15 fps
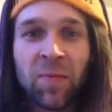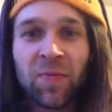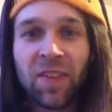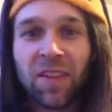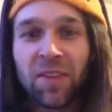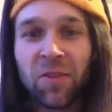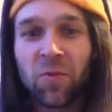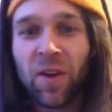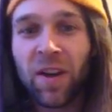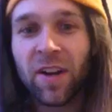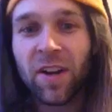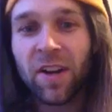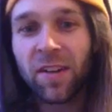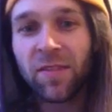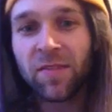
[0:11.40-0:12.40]
in the
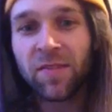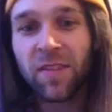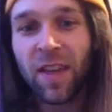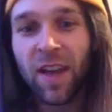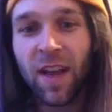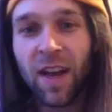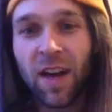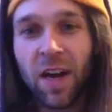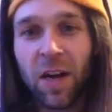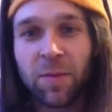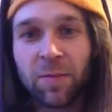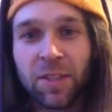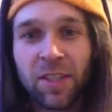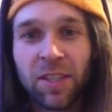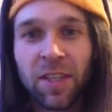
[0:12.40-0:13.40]
winter,
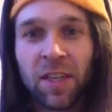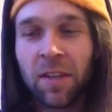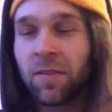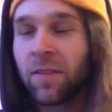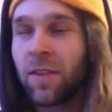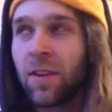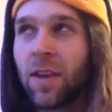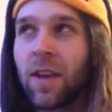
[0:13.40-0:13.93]
and shit.